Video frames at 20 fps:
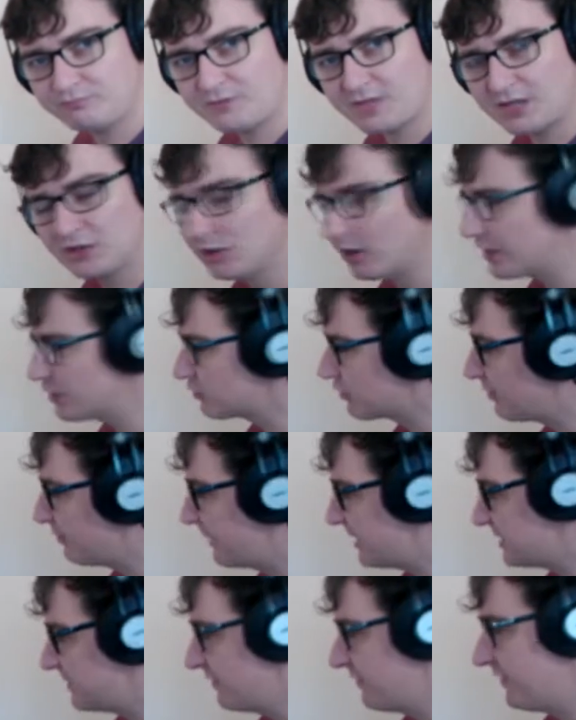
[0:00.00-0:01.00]
nine drum
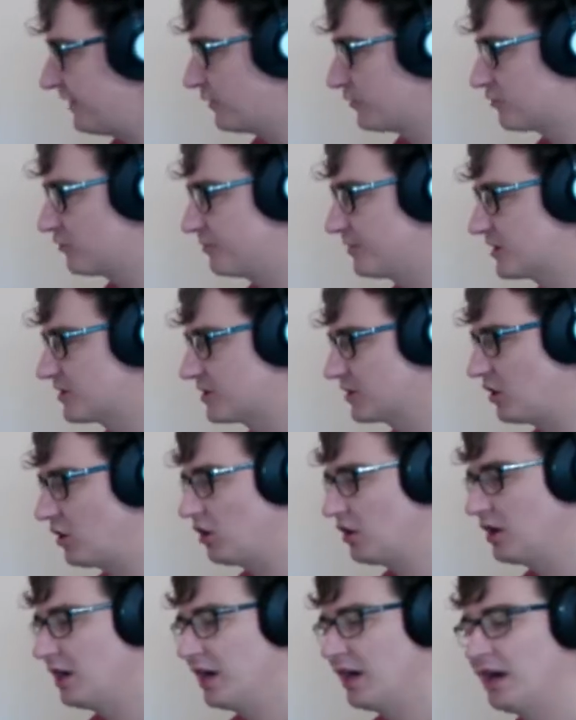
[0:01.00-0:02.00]
beats and fills from the
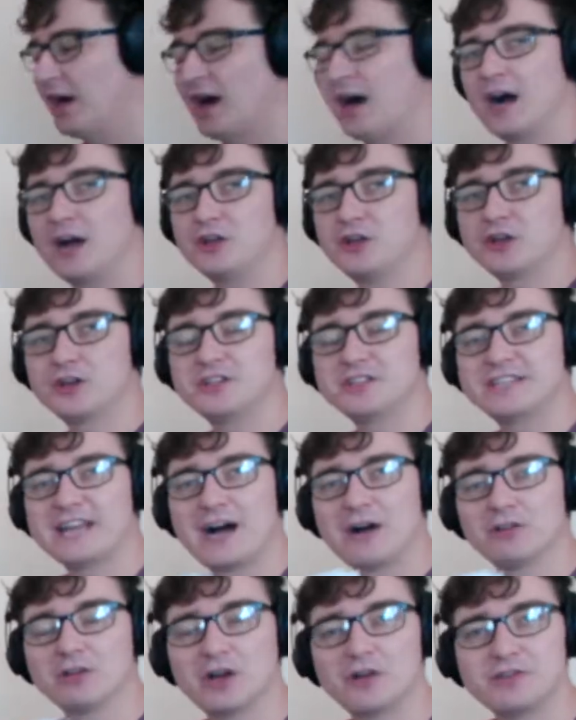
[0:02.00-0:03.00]
song. Uh, you can
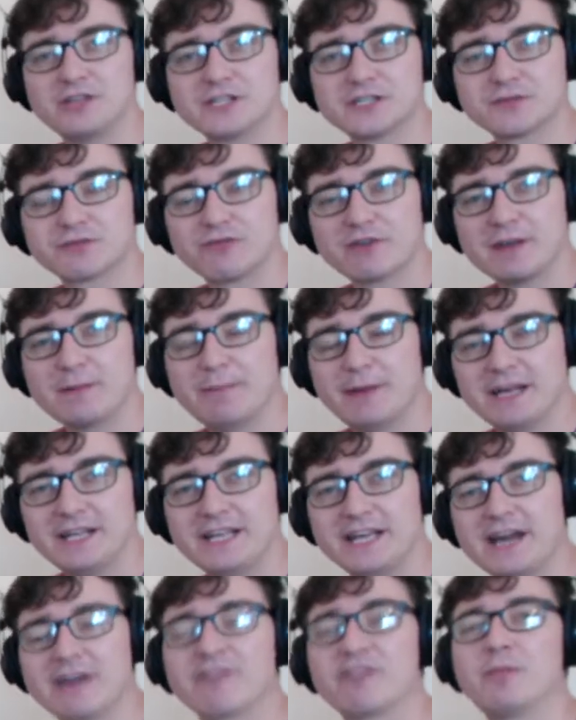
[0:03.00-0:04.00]
download this free P
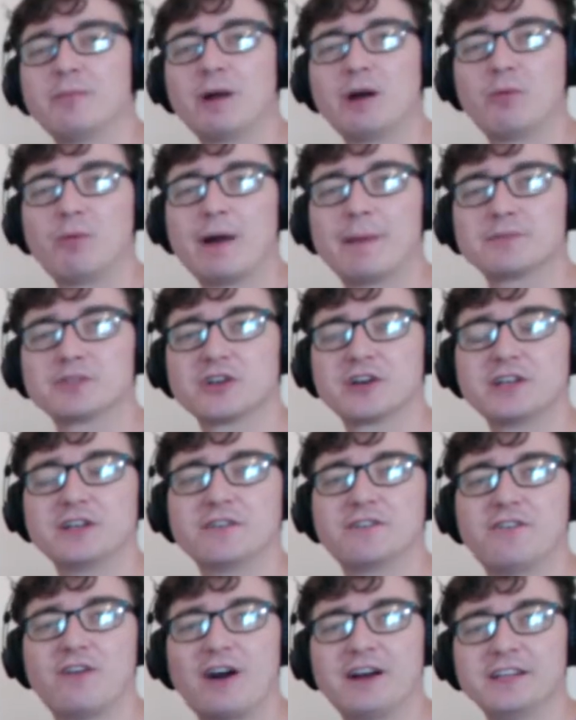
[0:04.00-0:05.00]
D F from my website.
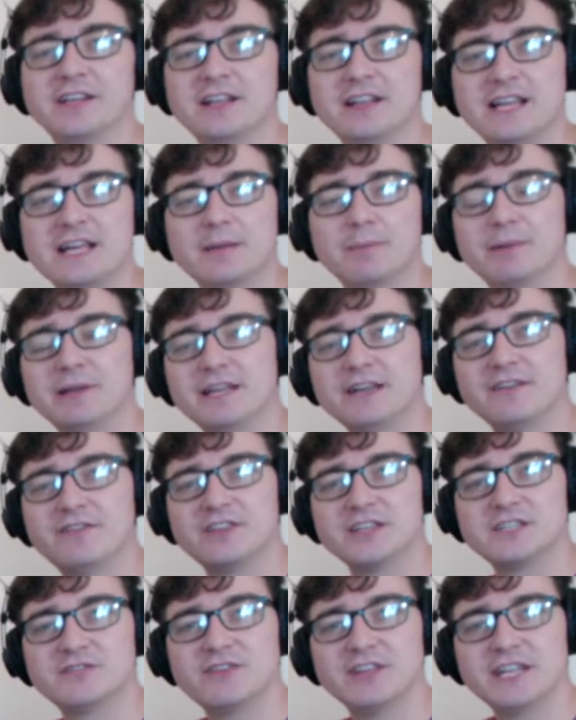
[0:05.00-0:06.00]
You'll find the link beneath
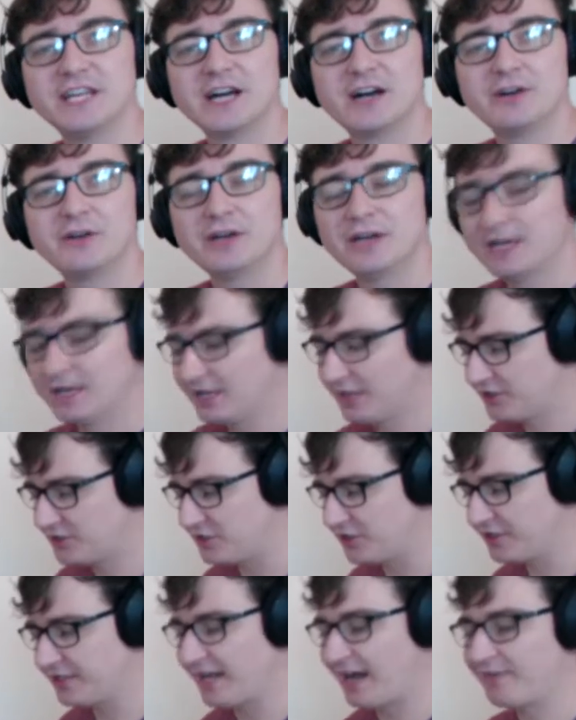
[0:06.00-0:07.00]
this video, so
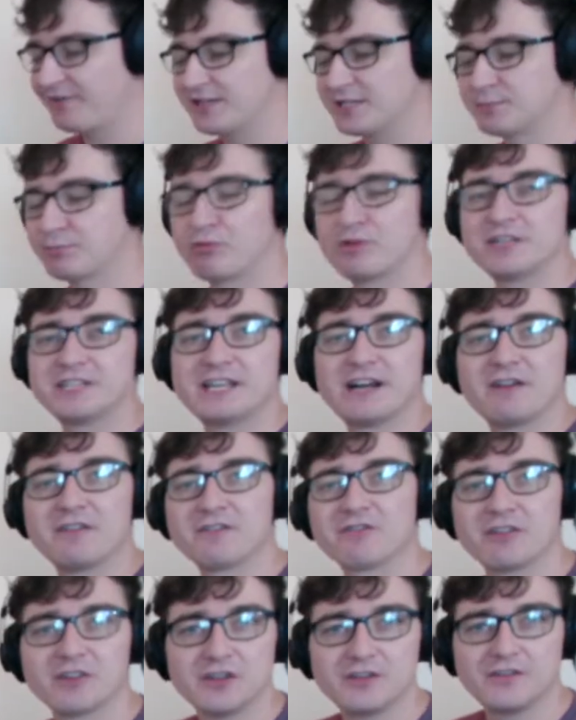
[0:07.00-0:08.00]
you can have this printed out in
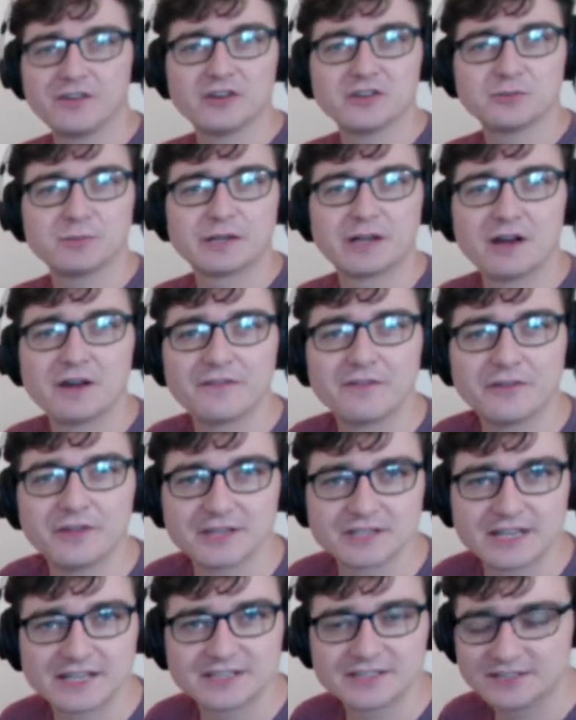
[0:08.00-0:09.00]
front of you as we go through
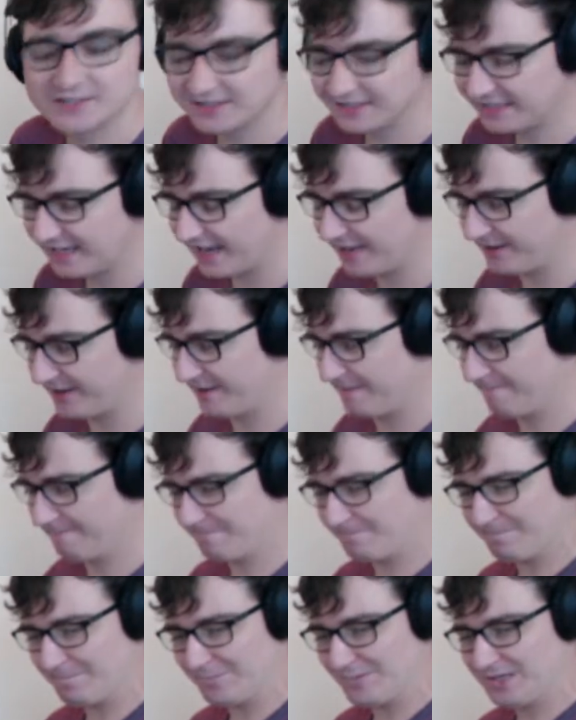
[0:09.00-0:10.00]
this lesson together.
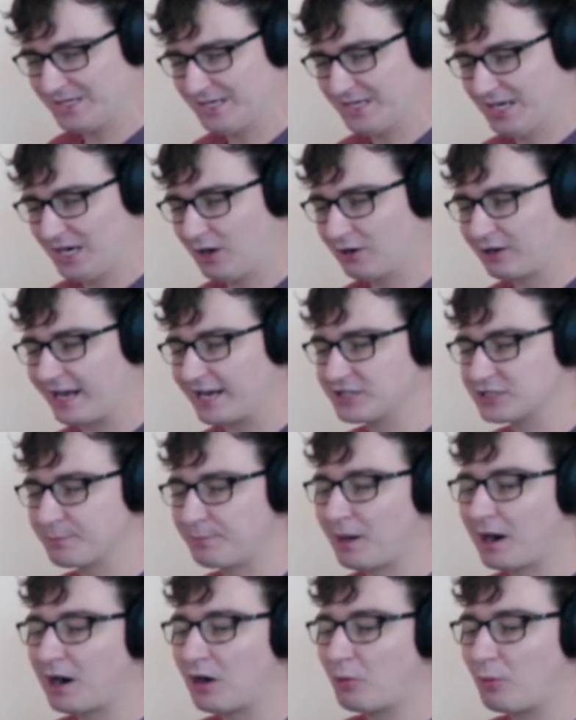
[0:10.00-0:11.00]
Okay, so
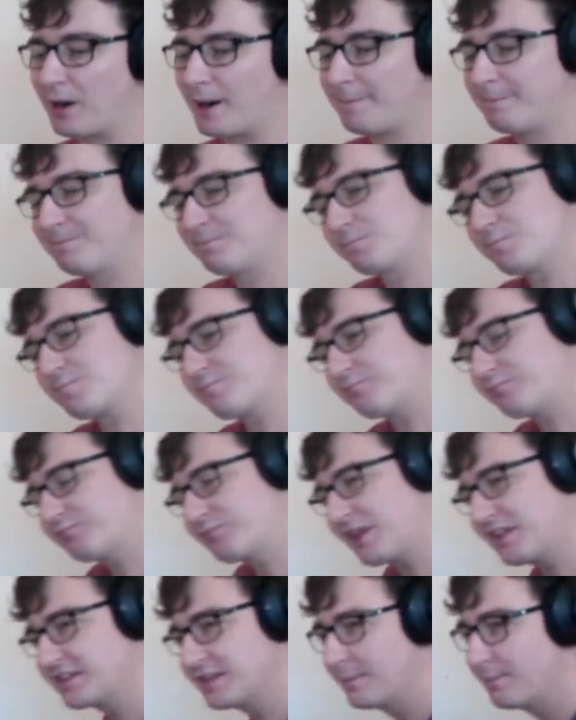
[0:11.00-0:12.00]
part one,
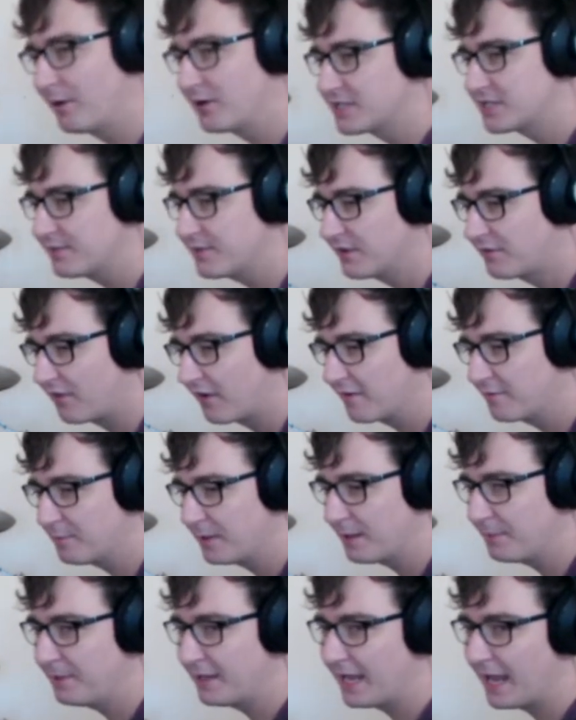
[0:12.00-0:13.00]
tempo seventy-five
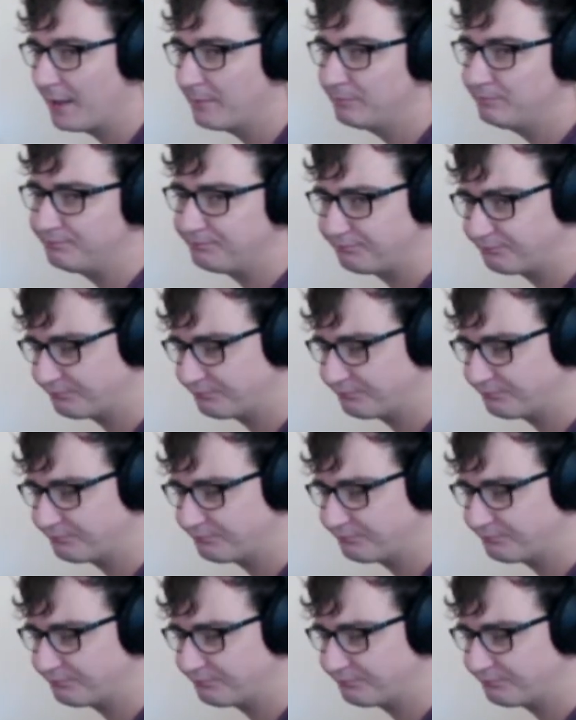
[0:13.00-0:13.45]
B P M.